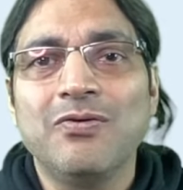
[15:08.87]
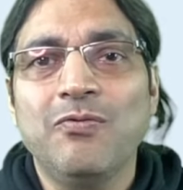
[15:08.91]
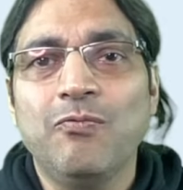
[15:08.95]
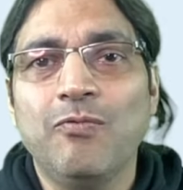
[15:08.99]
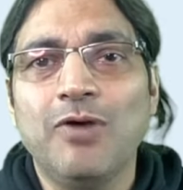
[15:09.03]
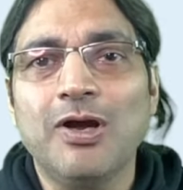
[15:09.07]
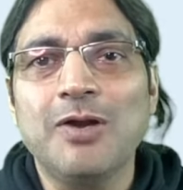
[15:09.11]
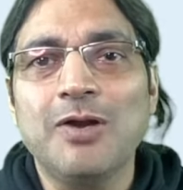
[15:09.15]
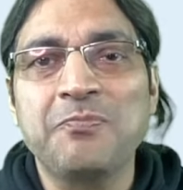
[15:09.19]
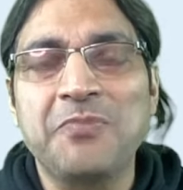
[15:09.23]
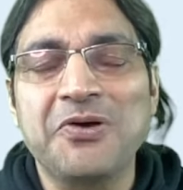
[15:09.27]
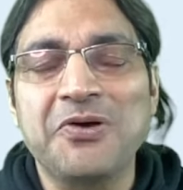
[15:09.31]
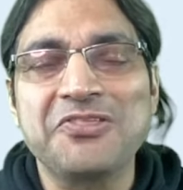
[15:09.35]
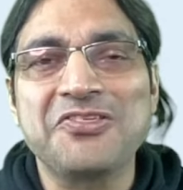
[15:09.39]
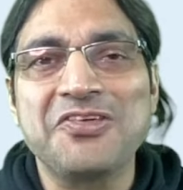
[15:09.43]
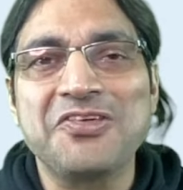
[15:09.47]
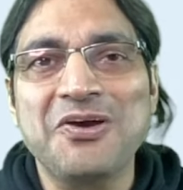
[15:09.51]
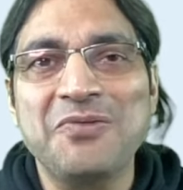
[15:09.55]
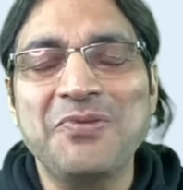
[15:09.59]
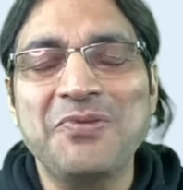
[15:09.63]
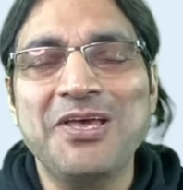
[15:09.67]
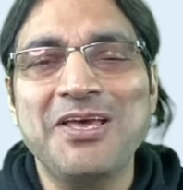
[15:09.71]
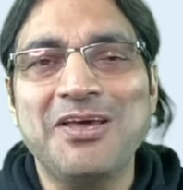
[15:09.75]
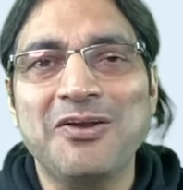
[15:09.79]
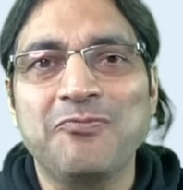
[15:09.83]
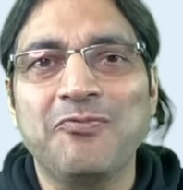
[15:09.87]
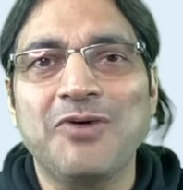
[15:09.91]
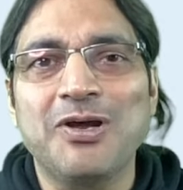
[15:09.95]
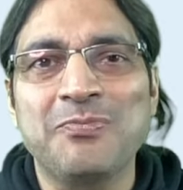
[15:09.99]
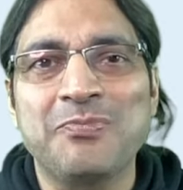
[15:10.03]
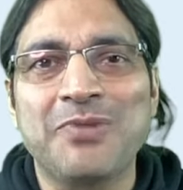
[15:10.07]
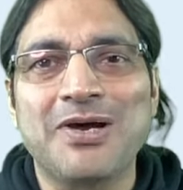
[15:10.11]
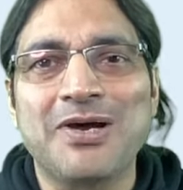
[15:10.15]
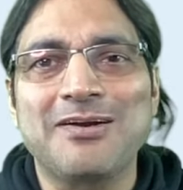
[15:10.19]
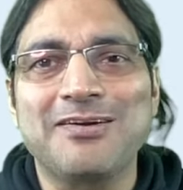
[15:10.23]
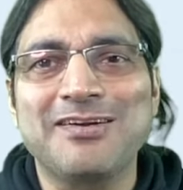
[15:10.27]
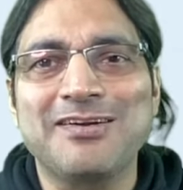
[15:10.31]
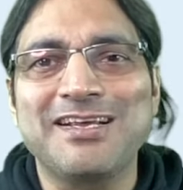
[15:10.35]
One Punjabi and one
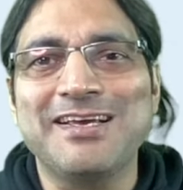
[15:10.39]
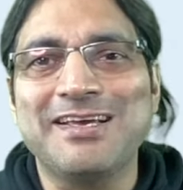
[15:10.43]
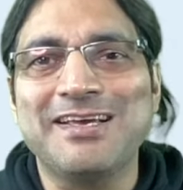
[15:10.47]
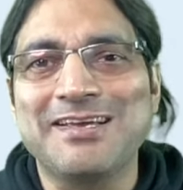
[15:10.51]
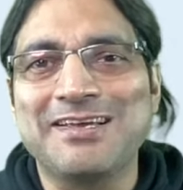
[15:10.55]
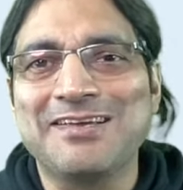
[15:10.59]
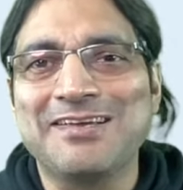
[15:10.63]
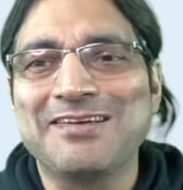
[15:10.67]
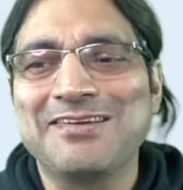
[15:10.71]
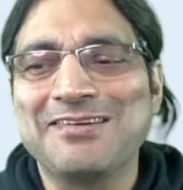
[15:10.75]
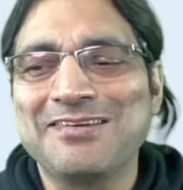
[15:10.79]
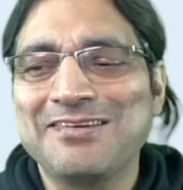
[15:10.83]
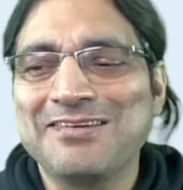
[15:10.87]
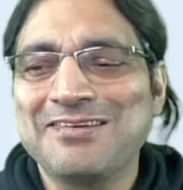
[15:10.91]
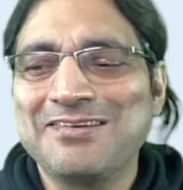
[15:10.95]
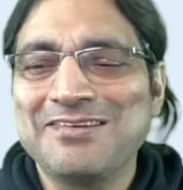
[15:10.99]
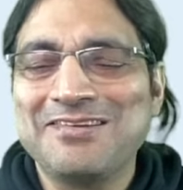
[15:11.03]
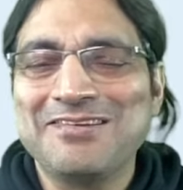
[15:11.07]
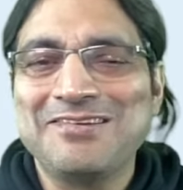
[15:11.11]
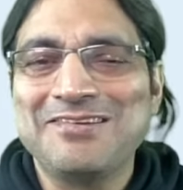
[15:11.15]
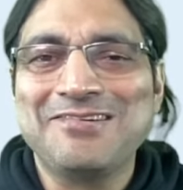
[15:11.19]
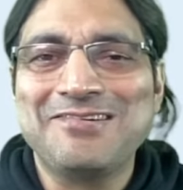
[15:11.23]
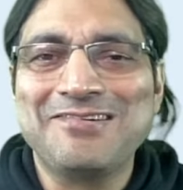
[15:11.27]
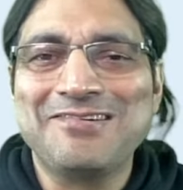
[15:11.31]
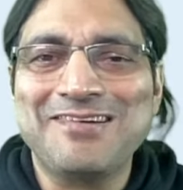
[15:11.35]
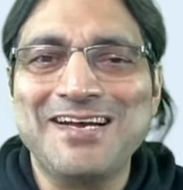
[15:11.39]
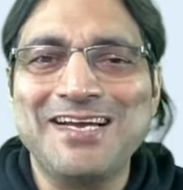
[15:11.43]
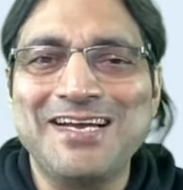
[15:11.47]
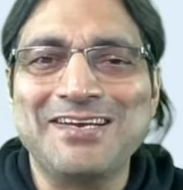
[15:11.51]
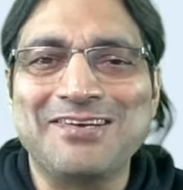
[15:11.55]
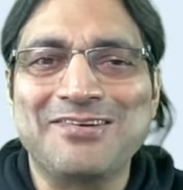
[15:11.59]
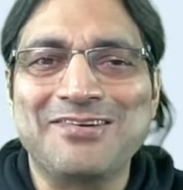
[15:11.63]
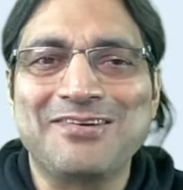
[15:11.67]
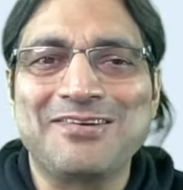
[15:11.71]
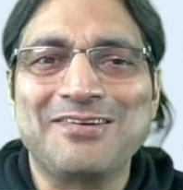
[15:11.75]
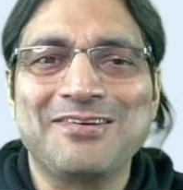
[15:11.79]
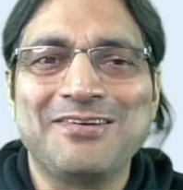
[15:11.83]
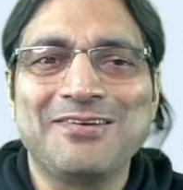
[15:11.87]
Marathi.
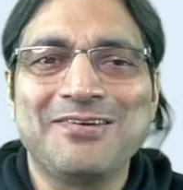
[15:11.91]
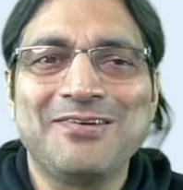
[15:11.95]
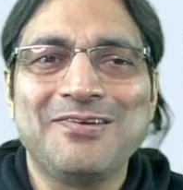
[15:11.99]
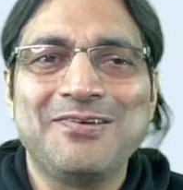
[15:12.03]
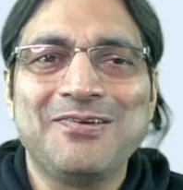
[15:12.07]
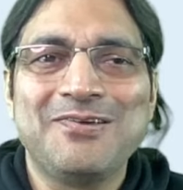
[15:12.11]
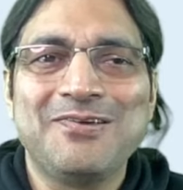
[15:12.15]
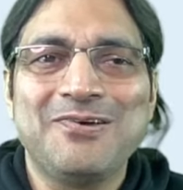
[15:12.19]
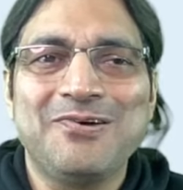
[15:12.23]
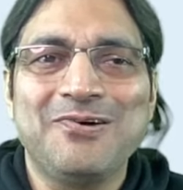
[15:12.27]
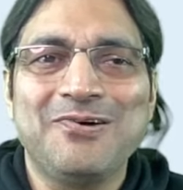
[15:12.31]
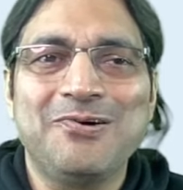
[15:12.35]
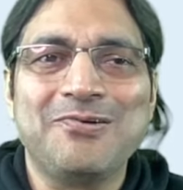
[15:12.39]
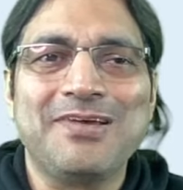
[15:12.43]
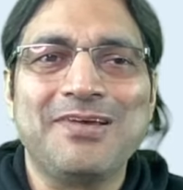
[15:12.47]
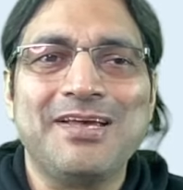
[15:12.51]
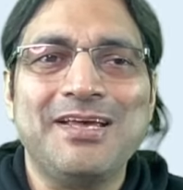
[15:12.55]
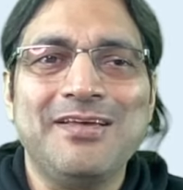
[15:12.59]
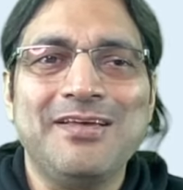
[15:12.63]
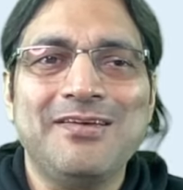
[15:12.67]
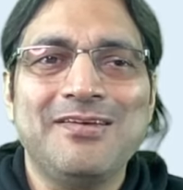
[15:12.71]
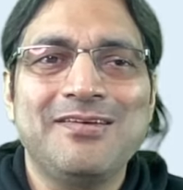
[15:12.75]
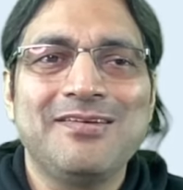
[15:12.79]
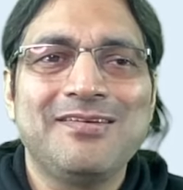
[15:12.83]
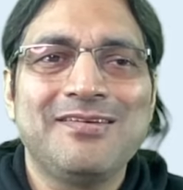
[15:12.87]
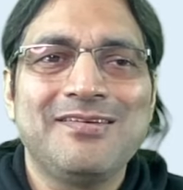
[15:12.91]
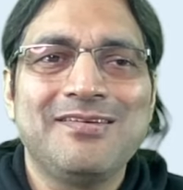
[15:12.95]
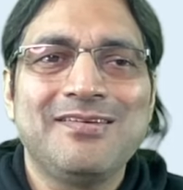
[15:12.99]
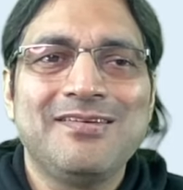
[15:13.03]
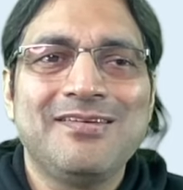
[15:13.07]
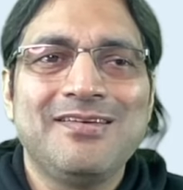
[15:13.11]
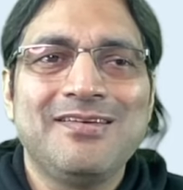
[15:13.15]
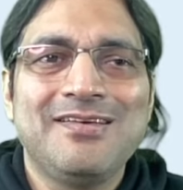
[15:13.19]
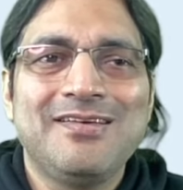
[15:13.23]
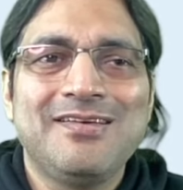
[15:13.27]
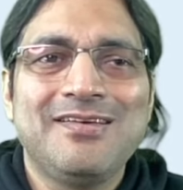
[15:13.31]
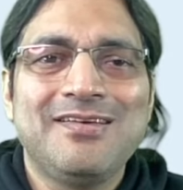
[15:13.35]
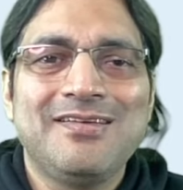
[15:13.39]
Right. Okay.
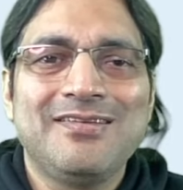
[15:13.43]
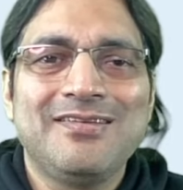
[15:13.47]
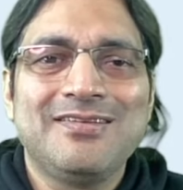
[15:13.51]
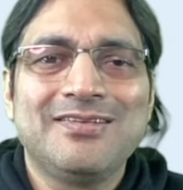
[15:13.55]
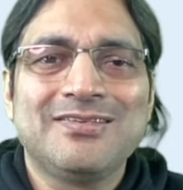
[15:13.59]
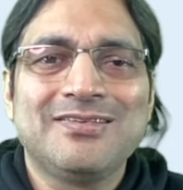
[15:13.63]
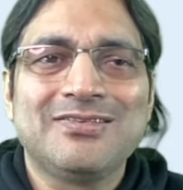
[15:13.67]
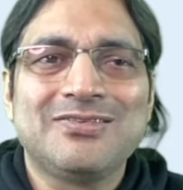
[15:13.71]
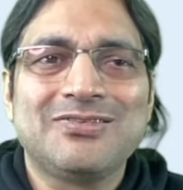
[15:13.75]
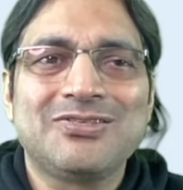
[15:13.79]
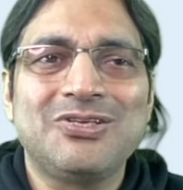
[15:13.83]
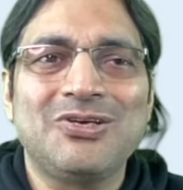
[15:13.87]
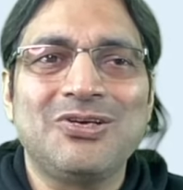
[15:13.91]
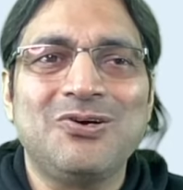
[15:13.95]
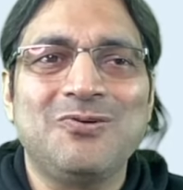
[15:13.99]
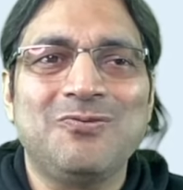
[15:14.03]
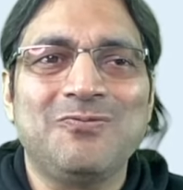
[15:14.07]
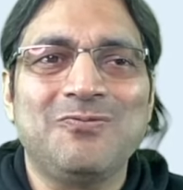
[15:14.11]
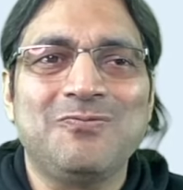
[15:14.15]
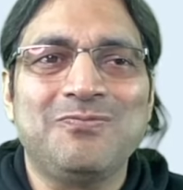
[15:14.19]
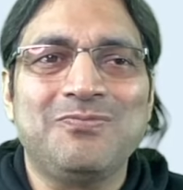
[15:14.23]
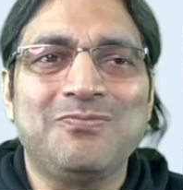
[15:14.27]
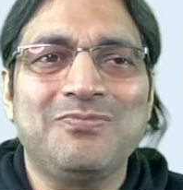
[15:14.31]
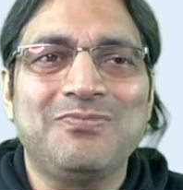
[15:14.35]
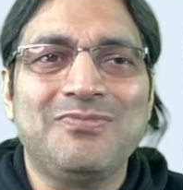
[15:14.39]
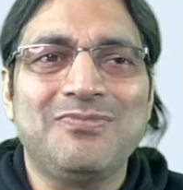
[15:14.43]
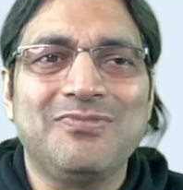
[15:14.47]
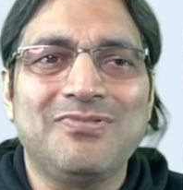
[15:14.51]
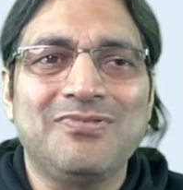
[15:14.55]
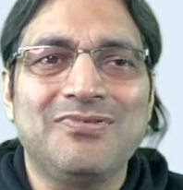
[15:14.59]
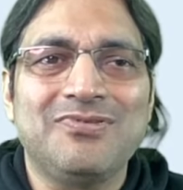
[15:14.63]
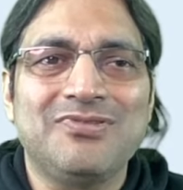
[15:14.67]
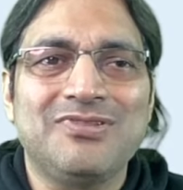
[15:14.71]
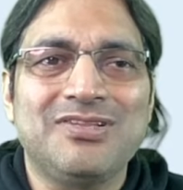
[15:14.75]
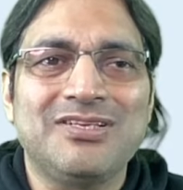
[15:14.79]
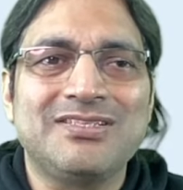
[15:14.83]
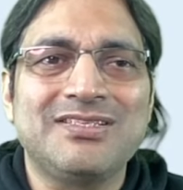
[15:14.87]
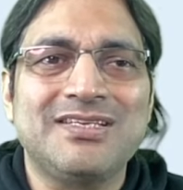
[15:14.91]
So
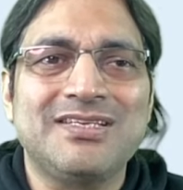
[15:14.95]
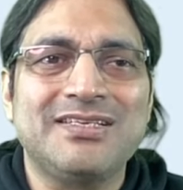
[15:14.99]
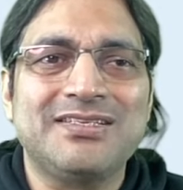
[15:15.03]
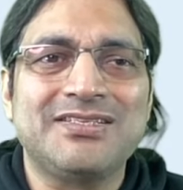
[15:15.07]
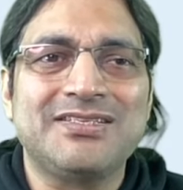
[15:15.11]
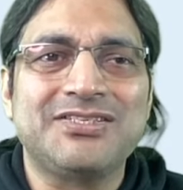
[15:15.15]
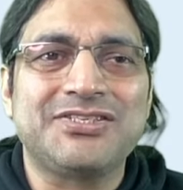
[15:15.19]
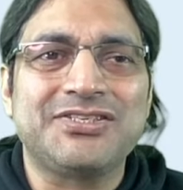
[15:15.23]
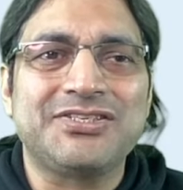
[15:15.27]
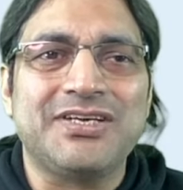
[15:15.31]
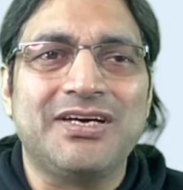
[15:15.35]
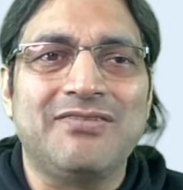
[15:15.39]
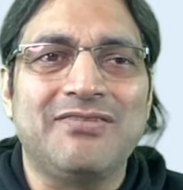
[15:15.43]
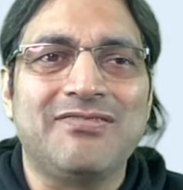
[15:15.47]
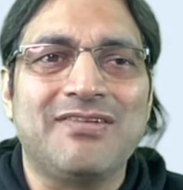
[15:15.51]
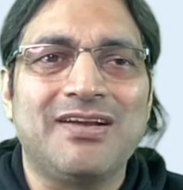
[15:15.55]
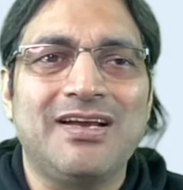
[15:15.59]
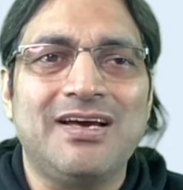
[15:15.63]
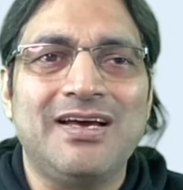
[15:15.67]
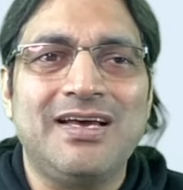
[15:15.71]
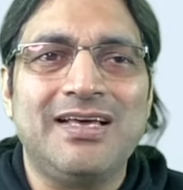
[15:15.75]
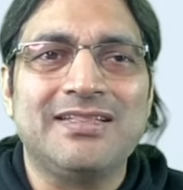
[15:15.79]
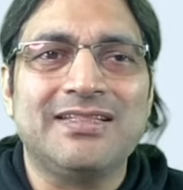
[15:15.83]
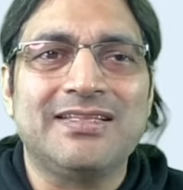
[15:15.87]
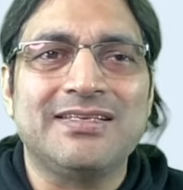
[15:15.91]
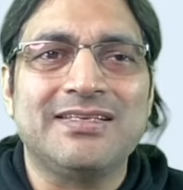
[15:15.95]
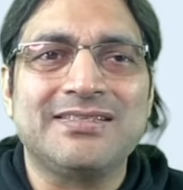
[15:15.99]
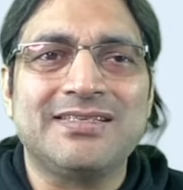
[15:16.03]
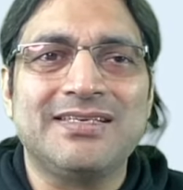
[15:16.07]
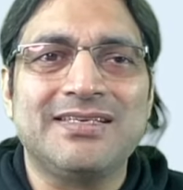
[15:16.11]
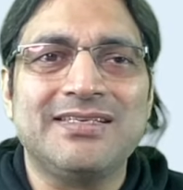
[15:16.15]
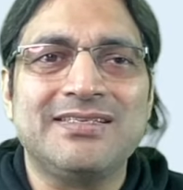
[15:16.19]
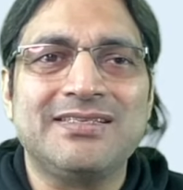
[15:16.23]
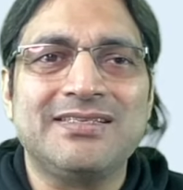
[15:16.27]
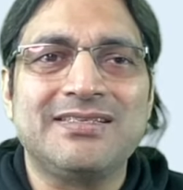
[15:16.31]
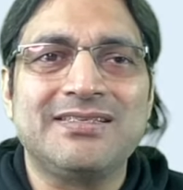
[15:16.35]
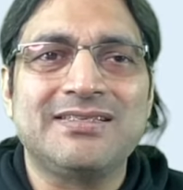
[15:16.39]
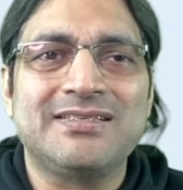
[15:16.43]
this is Chawla and this
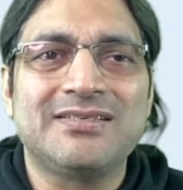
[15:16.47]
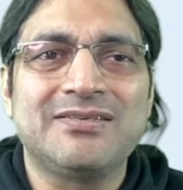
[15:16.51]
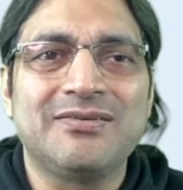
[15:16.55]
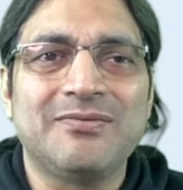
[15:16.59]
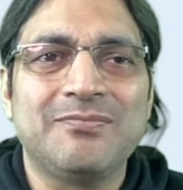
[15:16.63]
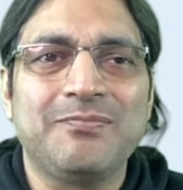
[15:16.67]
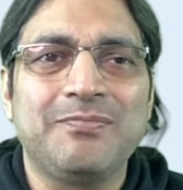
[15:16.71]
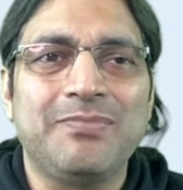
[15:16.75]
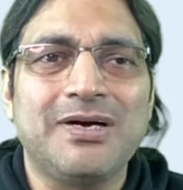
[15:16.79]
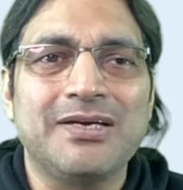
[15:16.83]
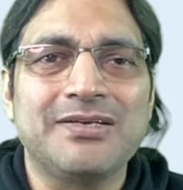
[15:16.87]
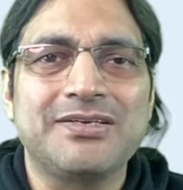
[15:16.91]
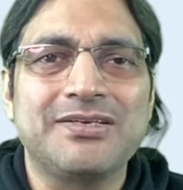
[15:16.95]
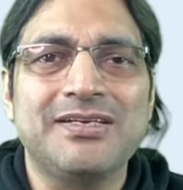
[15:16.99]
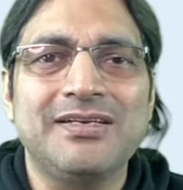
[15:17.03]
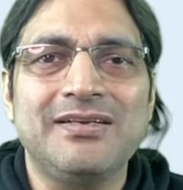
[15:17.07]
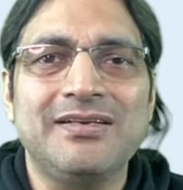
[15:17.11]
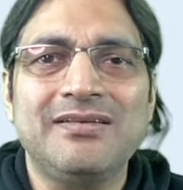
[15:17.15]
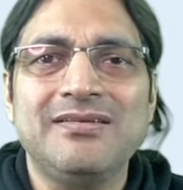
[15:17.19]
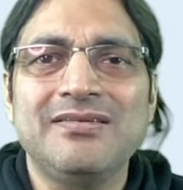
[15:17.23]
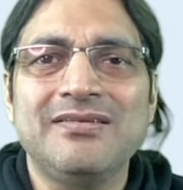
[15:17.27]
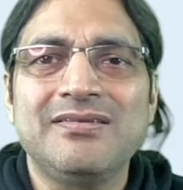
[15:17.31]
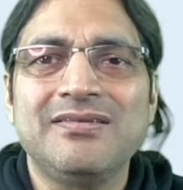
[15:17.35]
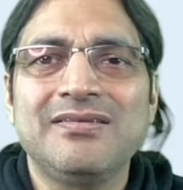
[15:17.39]
is Patil.